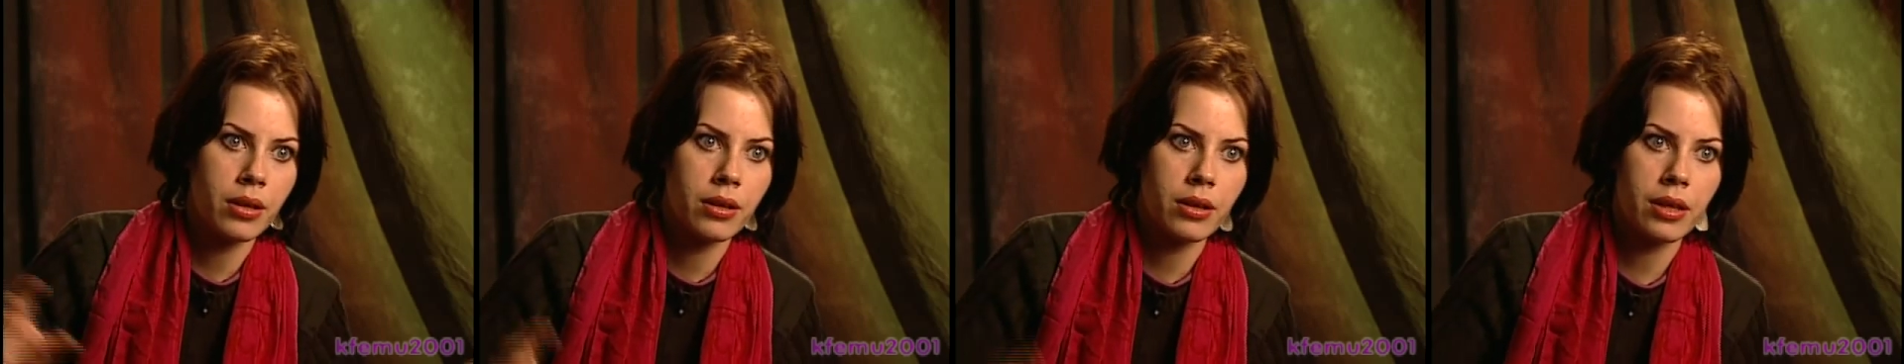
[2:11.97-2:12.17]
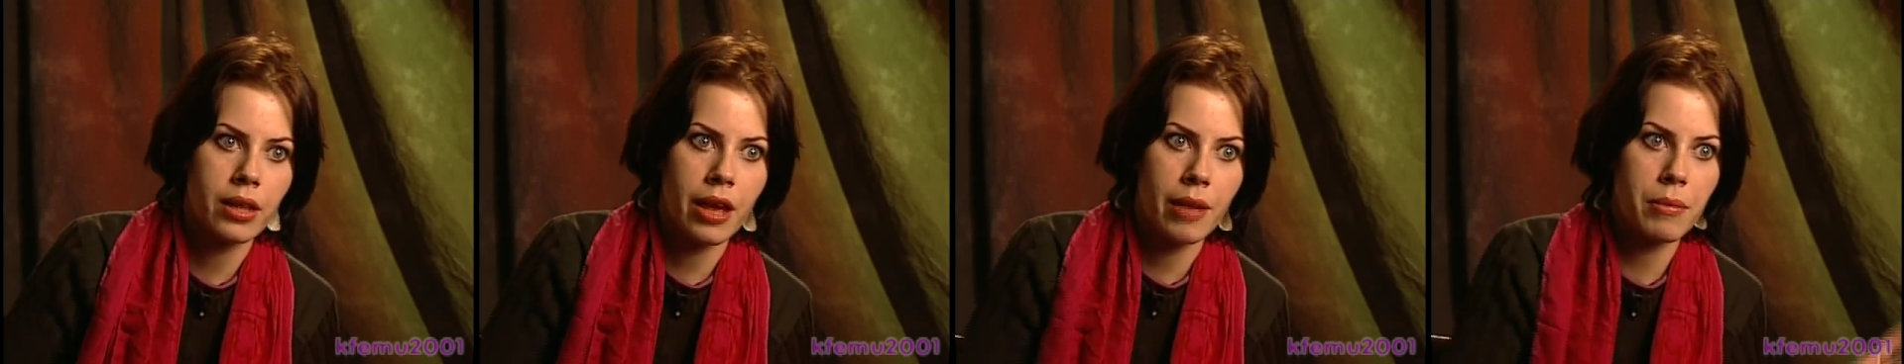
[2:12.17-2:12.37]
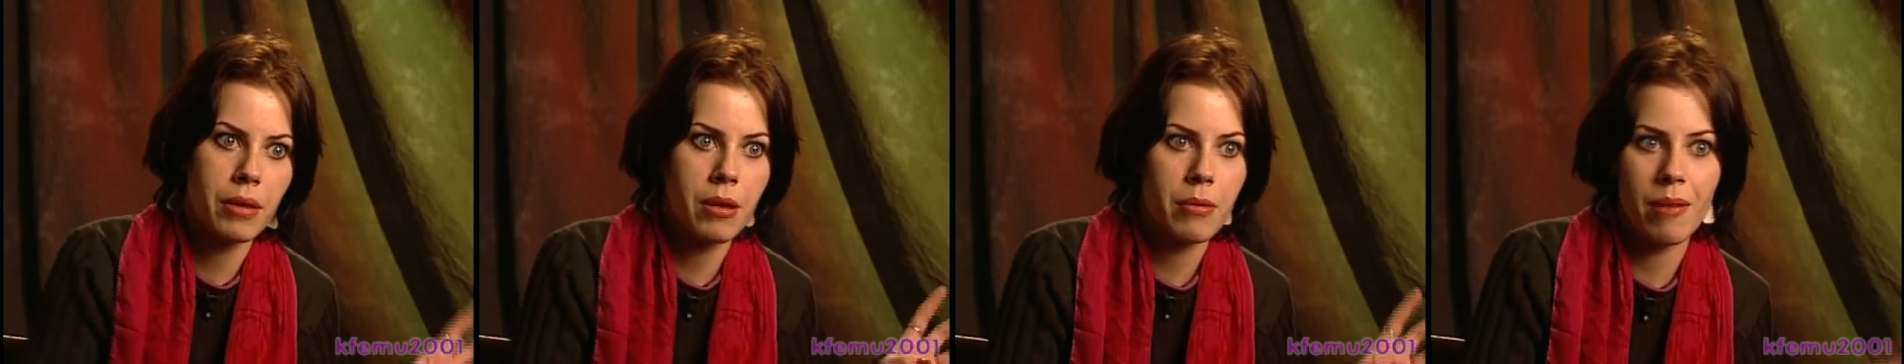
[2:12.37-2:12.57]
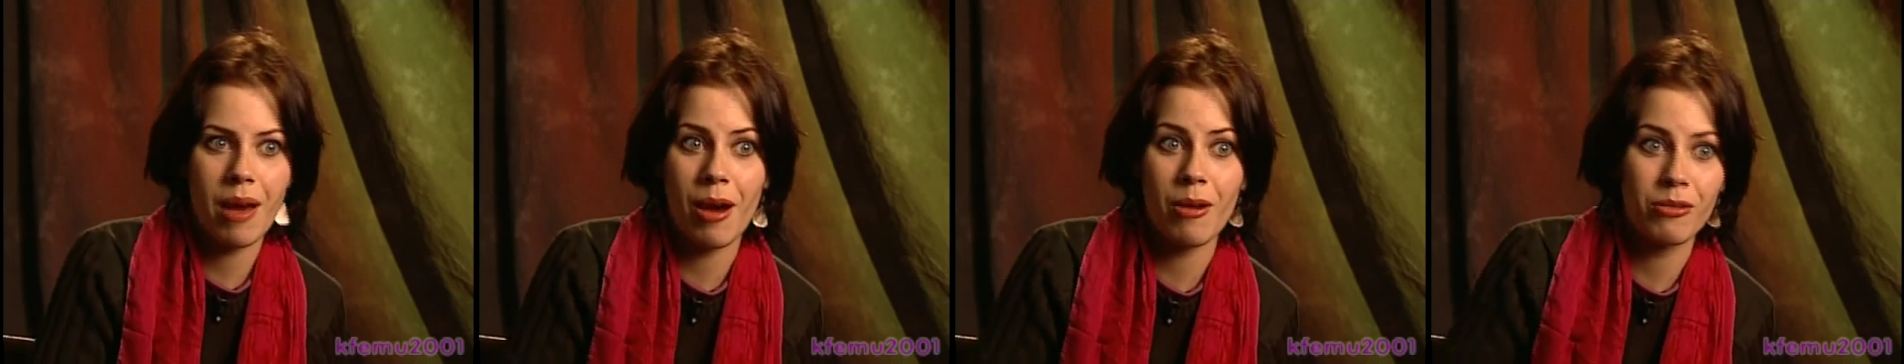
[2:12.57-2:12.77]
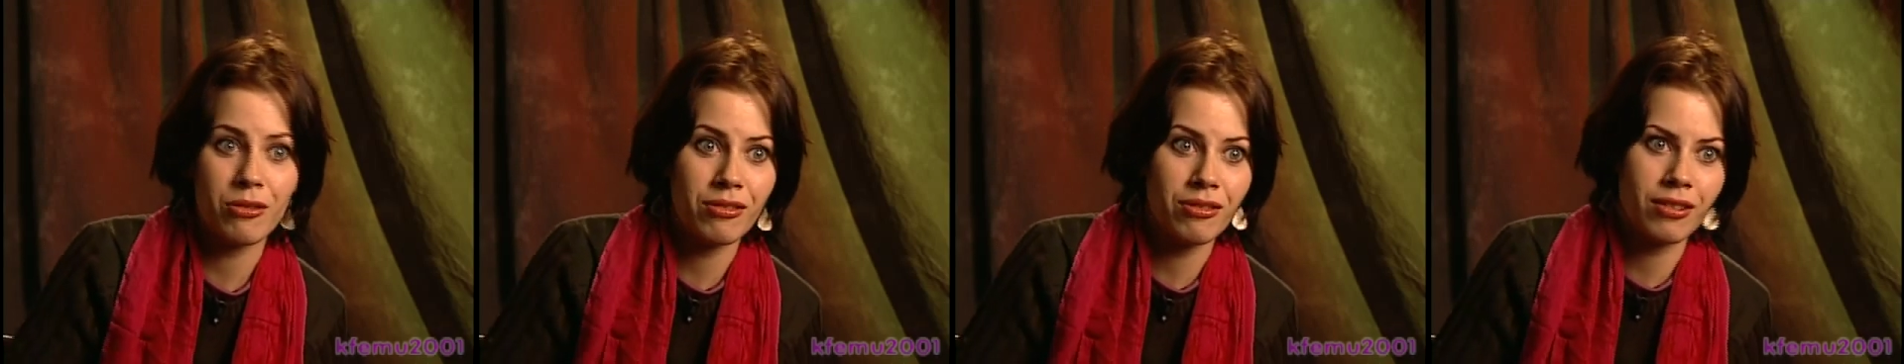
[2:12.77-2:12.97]
climbing a
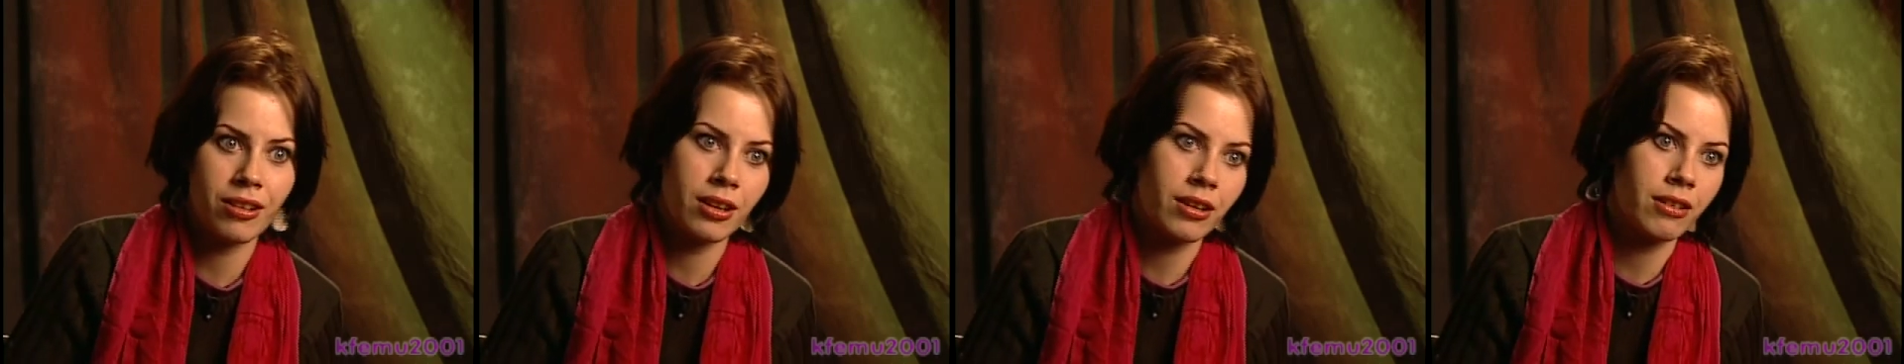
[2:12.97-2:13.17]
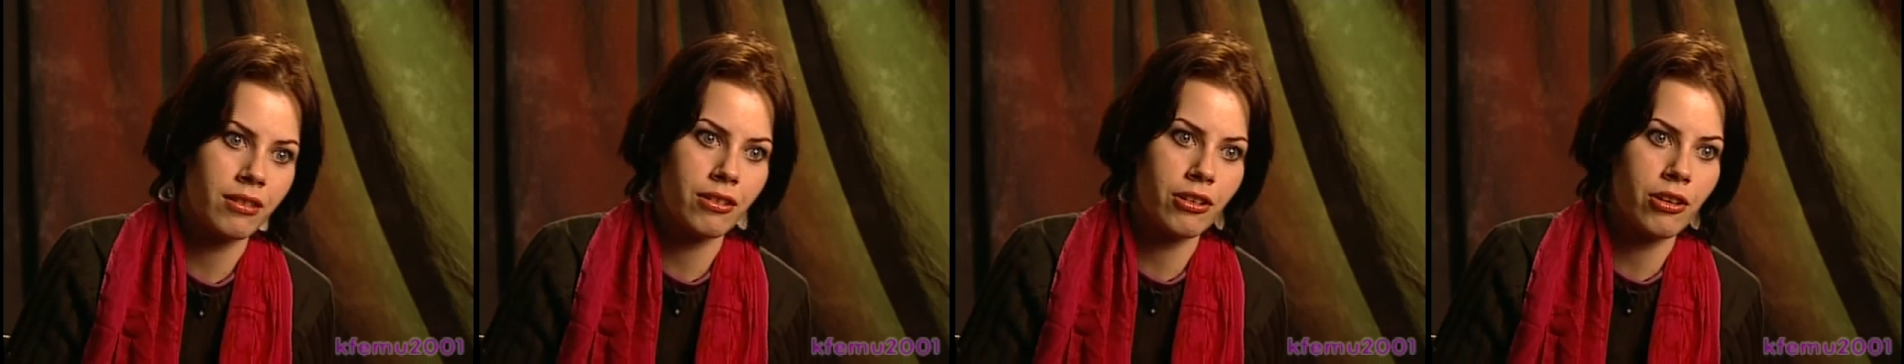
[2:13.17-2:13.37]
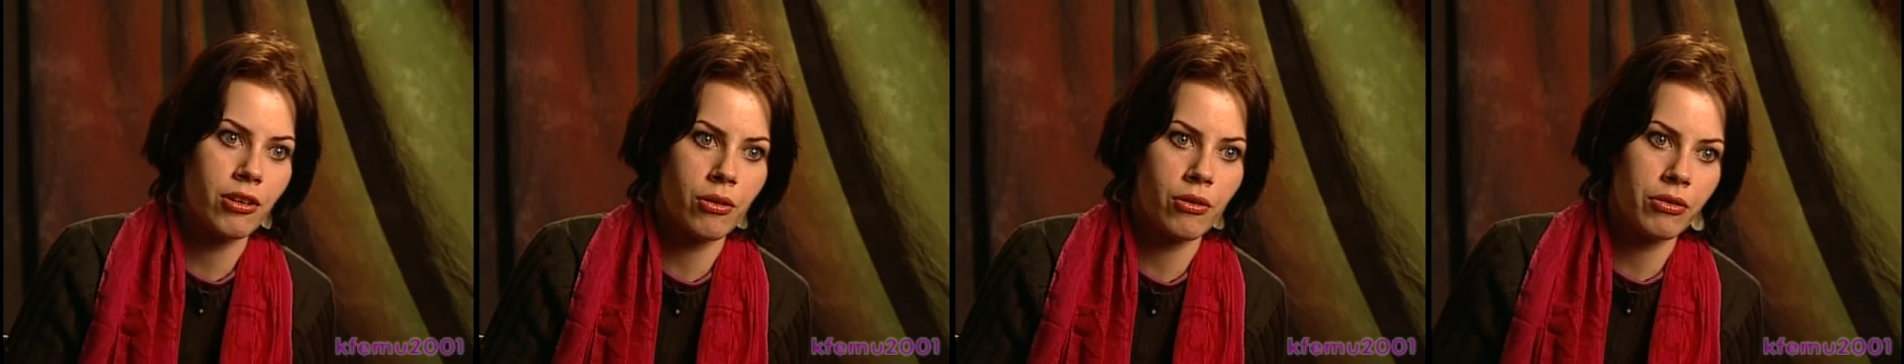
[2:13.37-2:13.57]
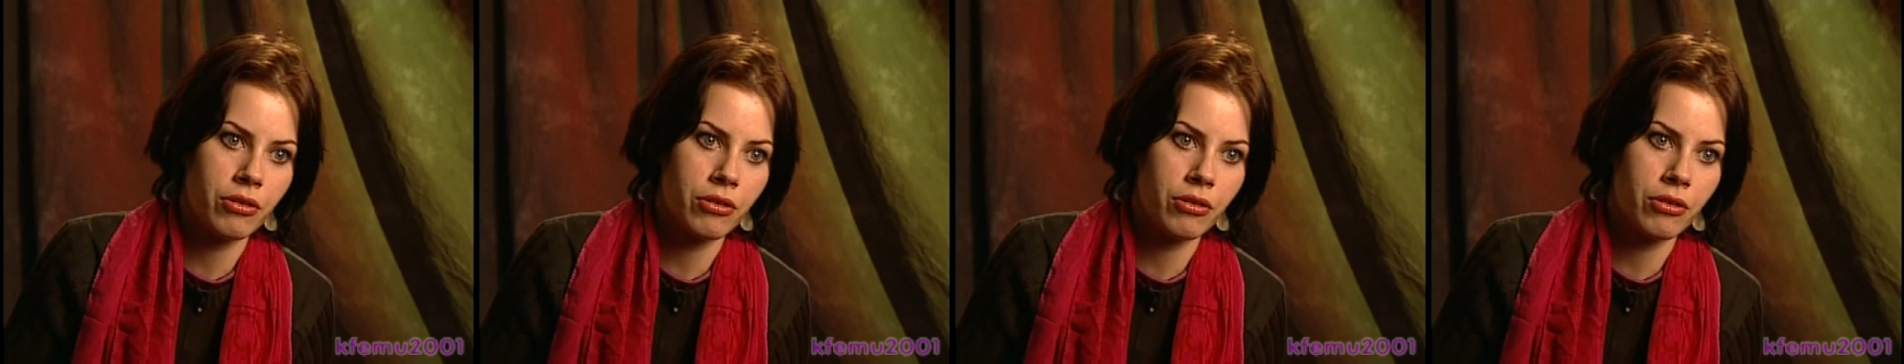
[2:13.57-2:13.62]
mountain, and, you know,